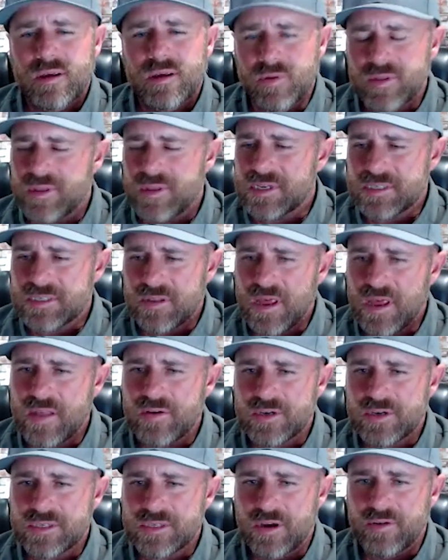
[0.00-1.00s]
with this
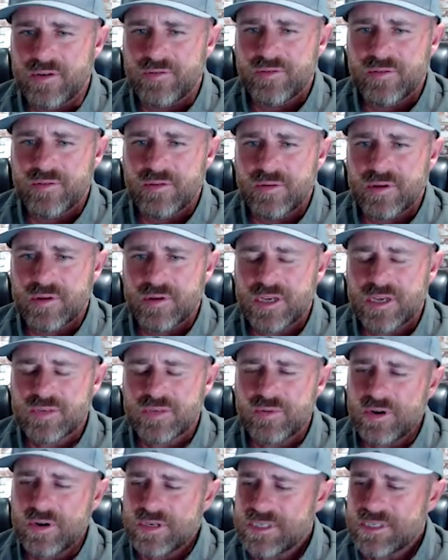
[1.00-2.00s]
leather stuff." Because
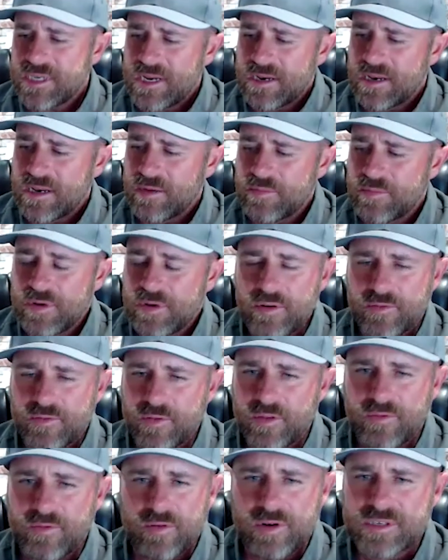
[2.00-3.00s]
when you're seeing him do it
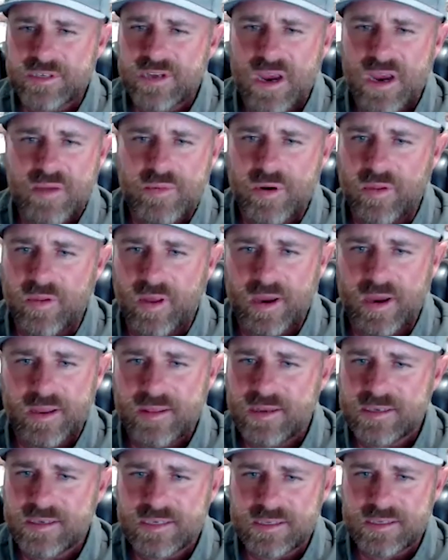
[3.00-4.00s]
for the first time, you're like,
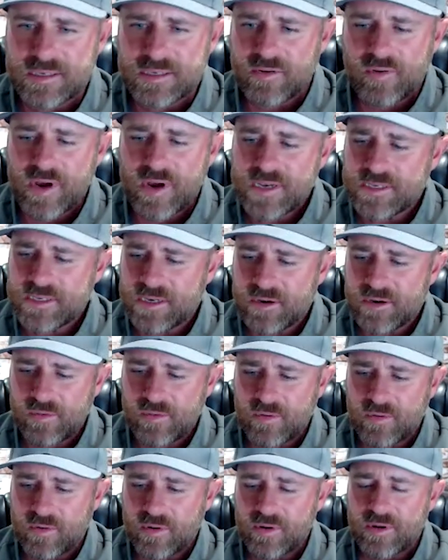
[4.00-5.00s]
this is crazy
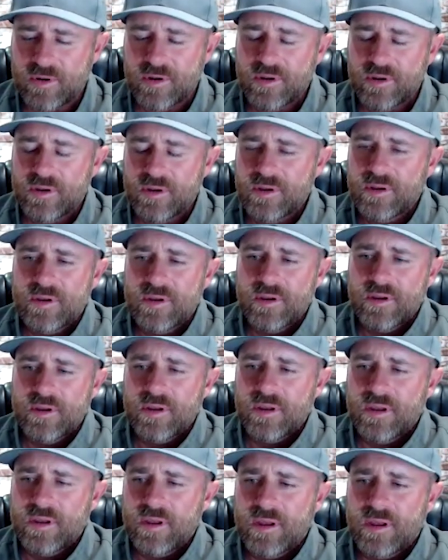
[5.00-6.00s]
cool.
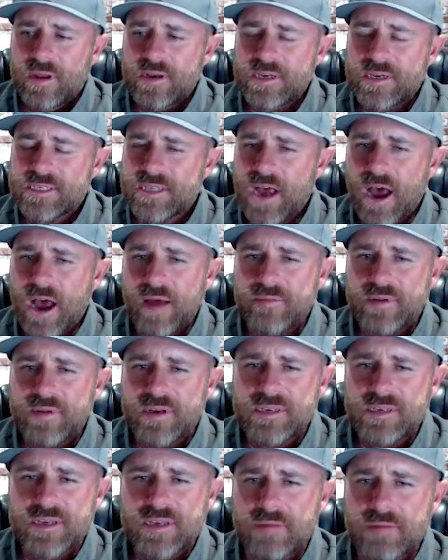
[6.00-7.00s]
And he stopped
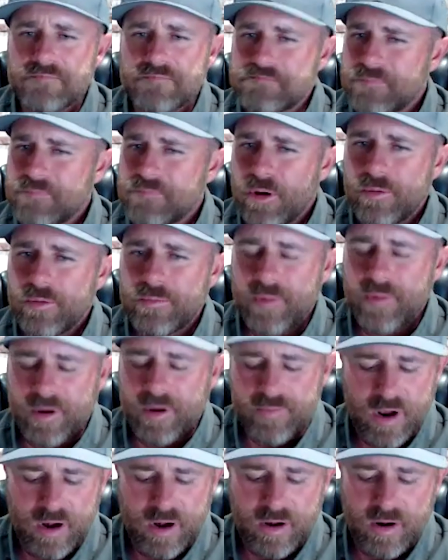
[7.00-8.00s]
and he's like, "Nope,
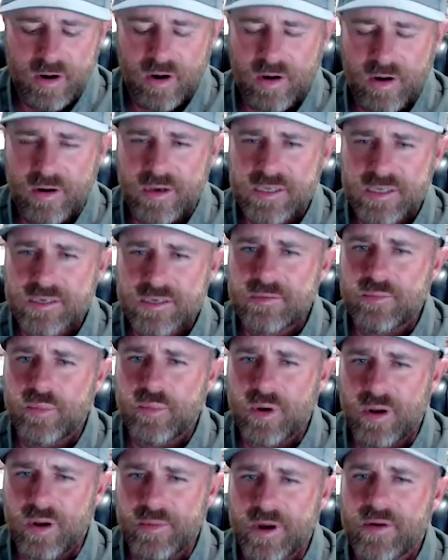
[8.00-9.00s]
I'm not an artist,
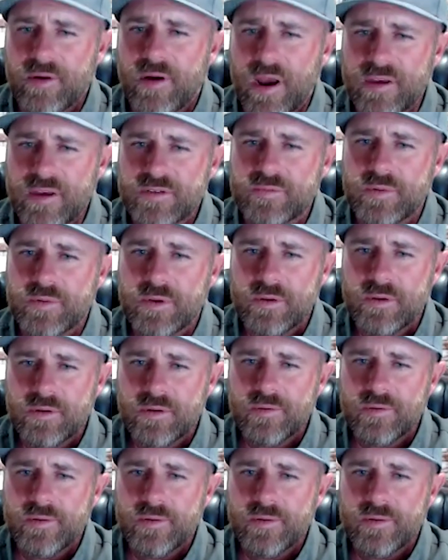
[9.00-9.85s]
but I'm a craftsman."